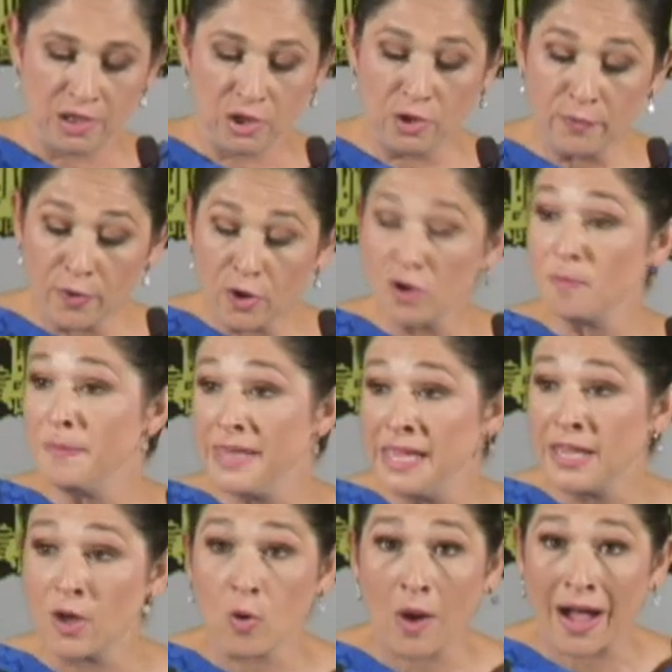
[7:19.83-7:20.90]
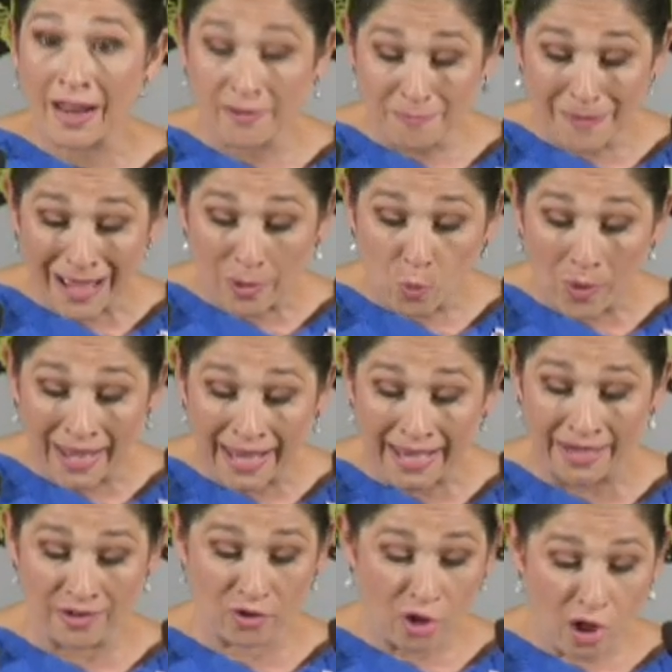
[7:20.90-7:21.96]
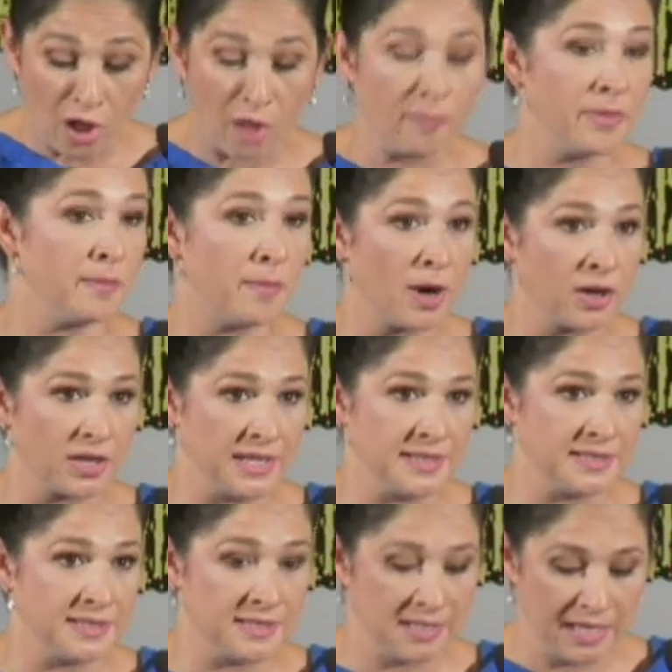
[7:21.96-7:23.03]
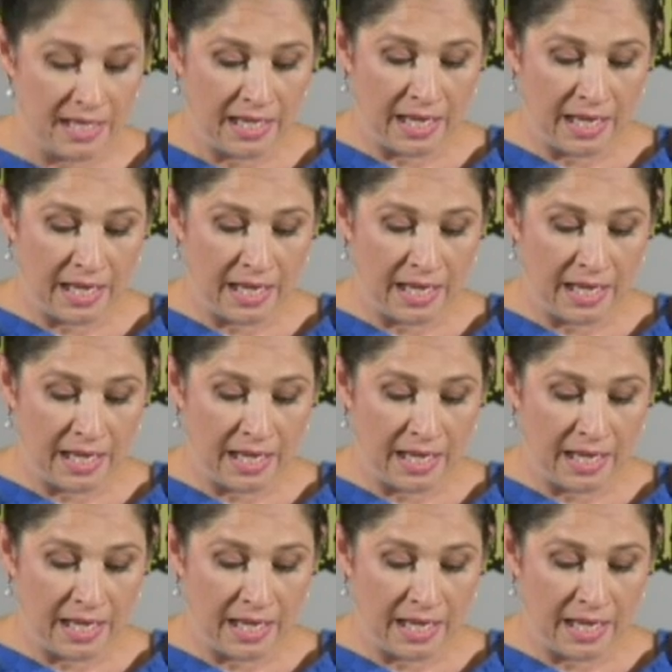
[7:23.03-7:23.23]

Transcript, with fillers: You've heard me go out of my way to calm the markets